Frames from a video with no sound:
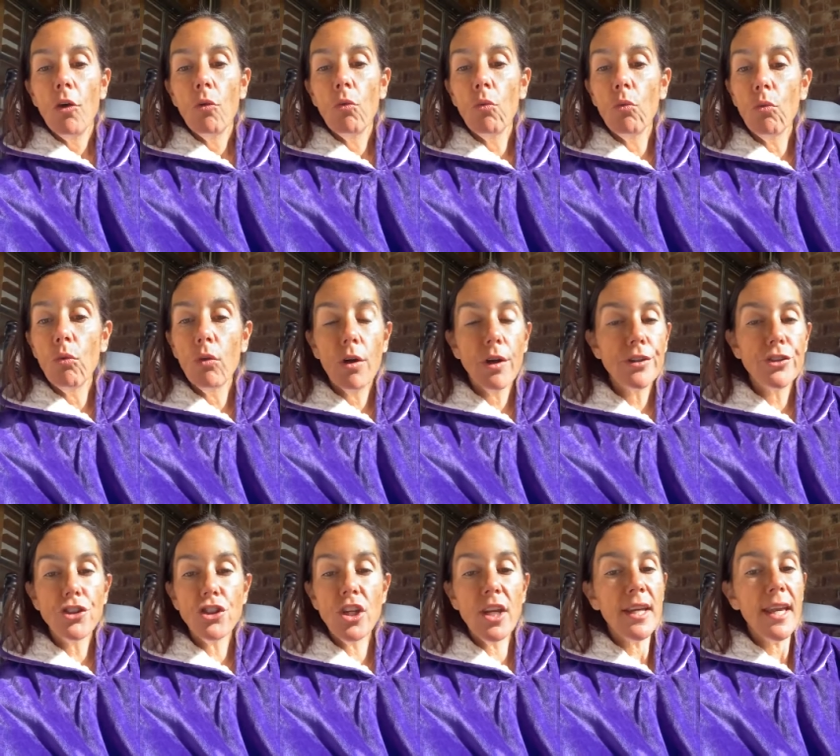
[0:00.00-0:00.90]
Because
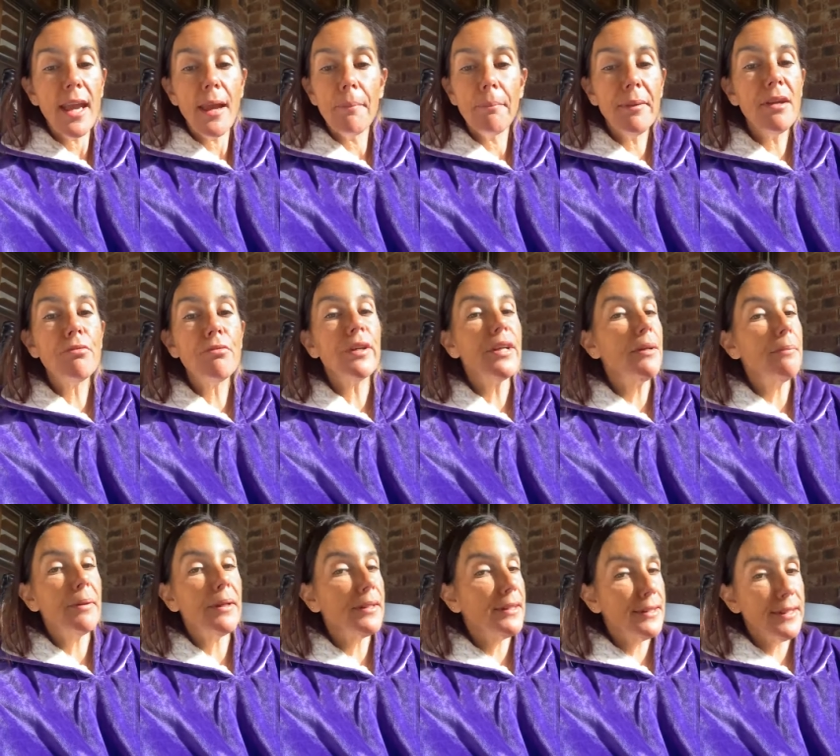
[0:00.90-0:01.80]
she can't be
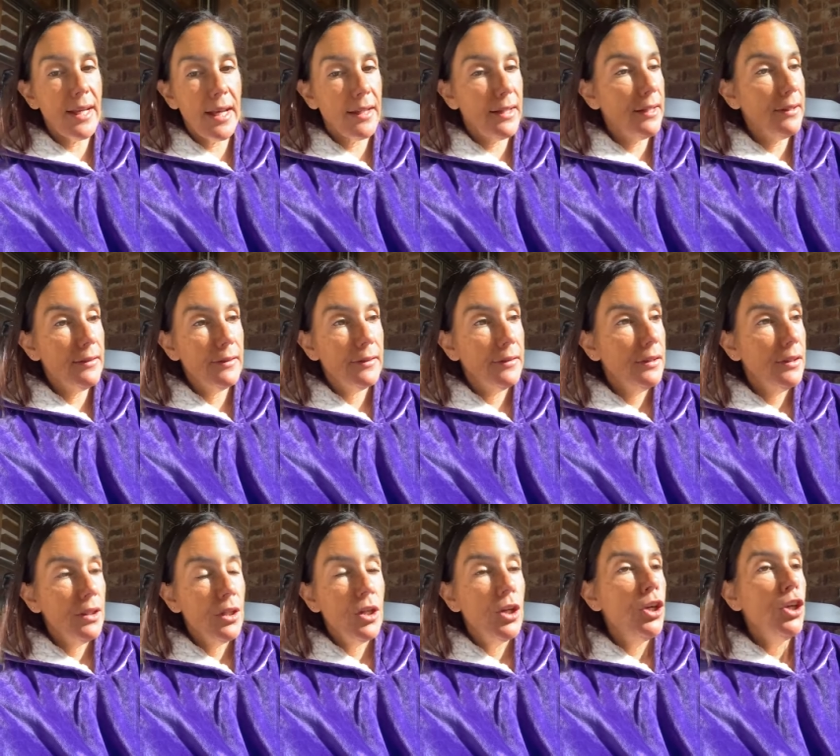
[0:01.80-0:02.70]
rehabilitated.
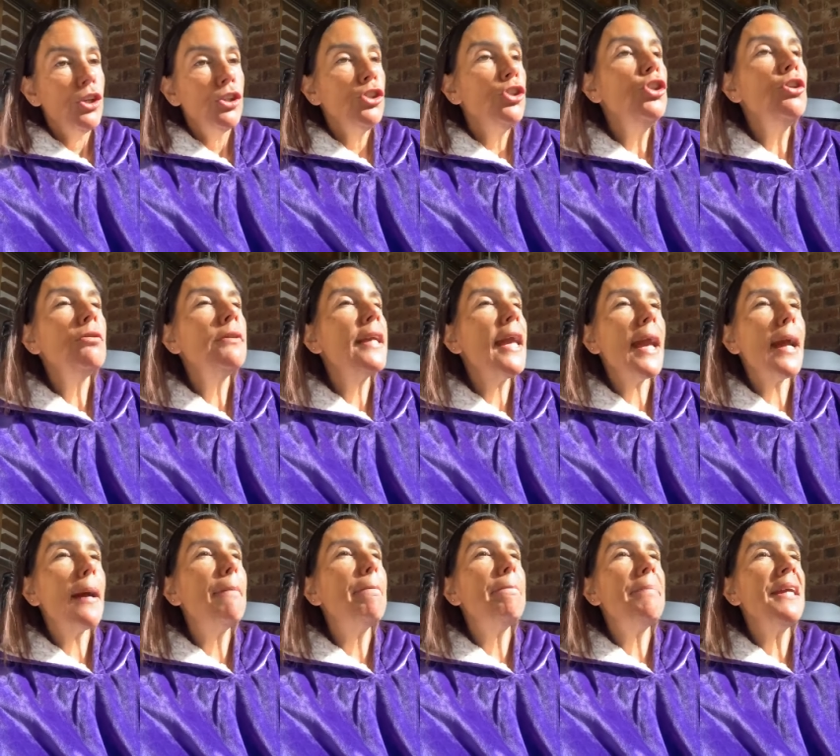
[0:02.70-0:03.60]
You
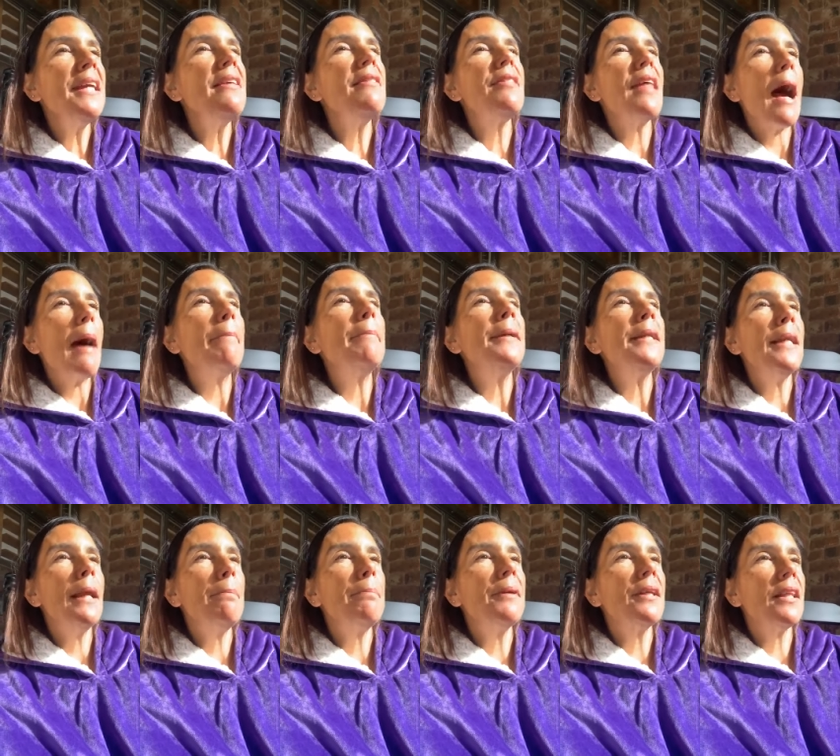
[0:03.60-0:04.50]
can't be that
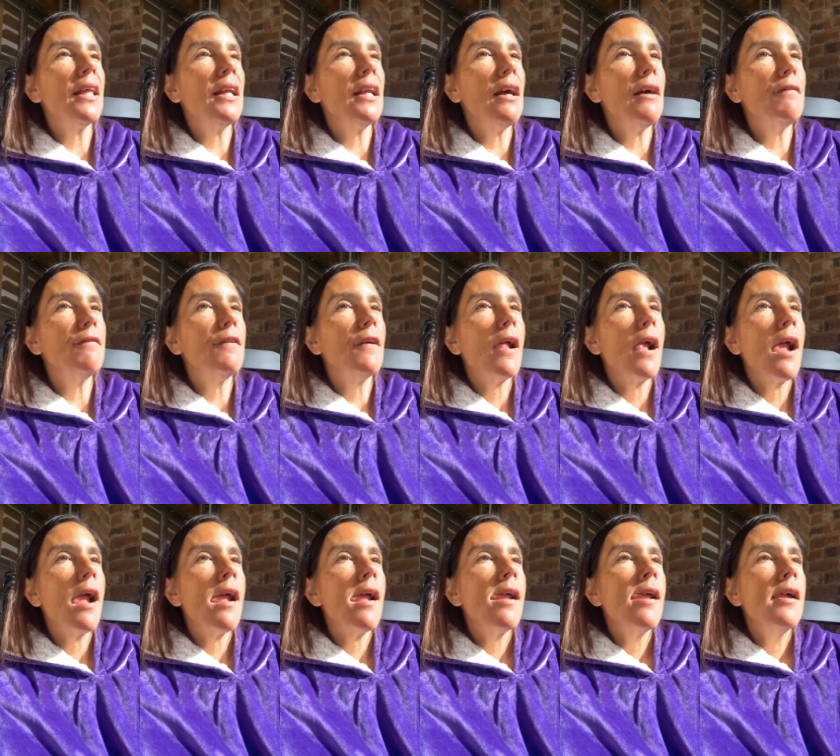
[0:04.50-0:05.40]
manipulative.
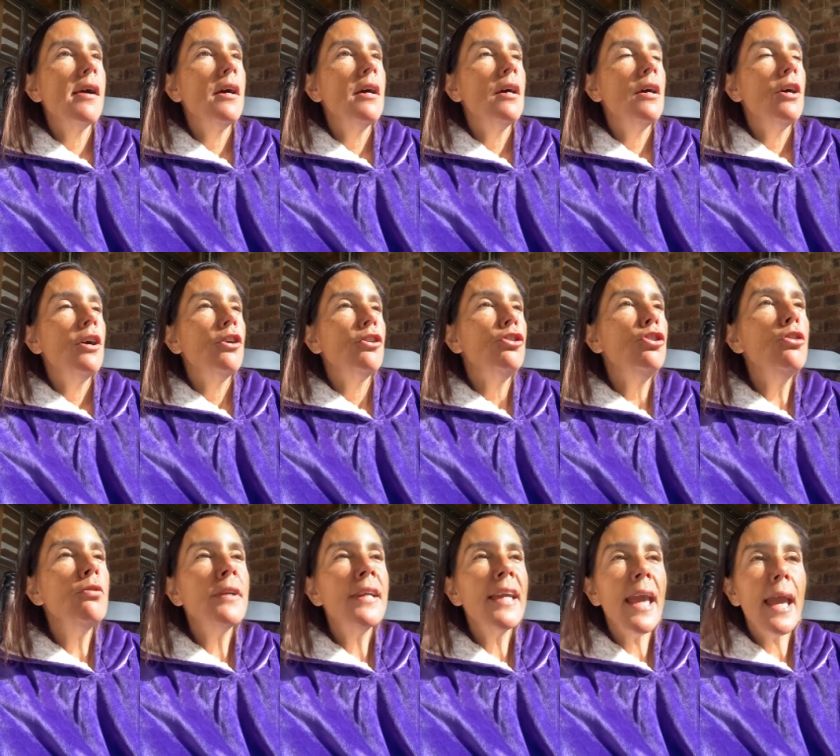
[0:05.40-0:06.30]

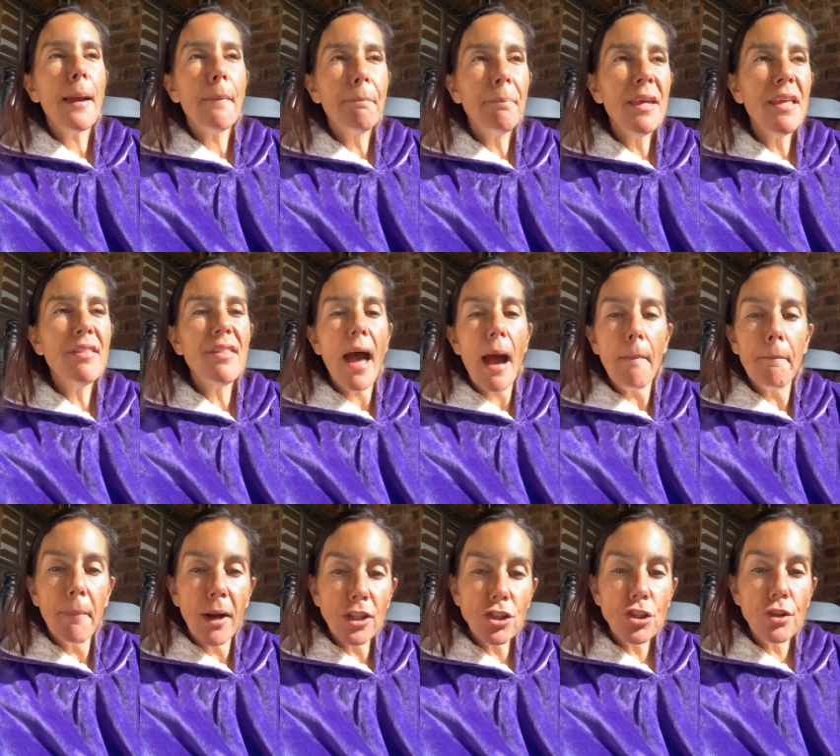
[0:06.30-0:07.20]
You can't be that
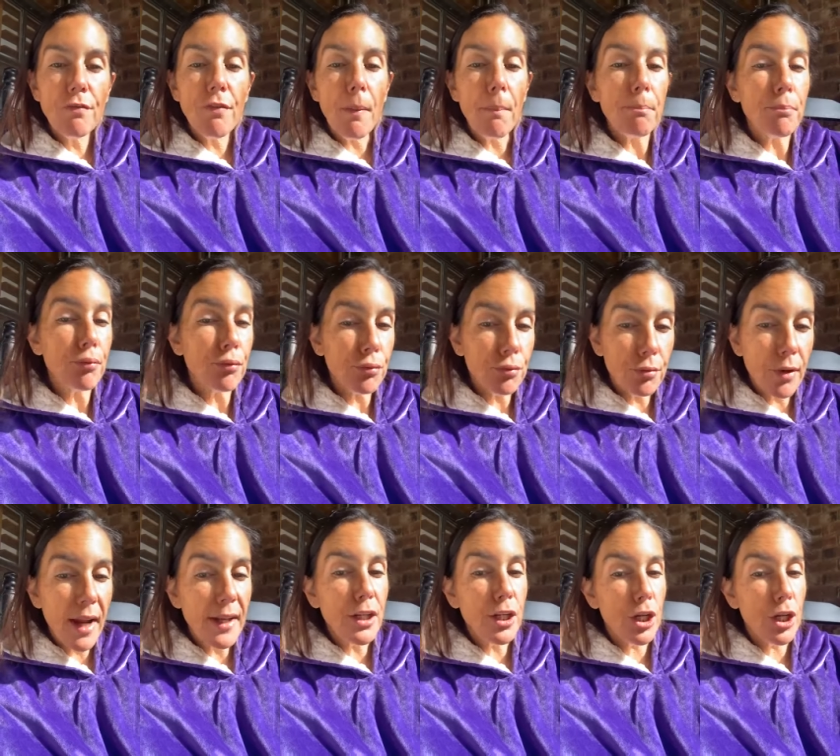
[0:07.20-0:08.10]
much of a
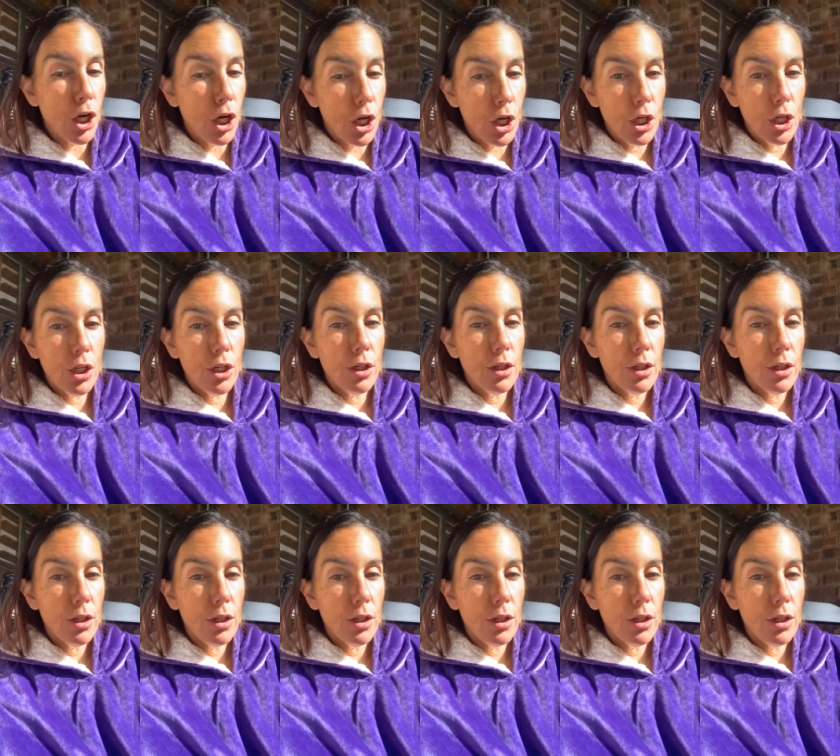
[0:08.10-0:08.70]
predator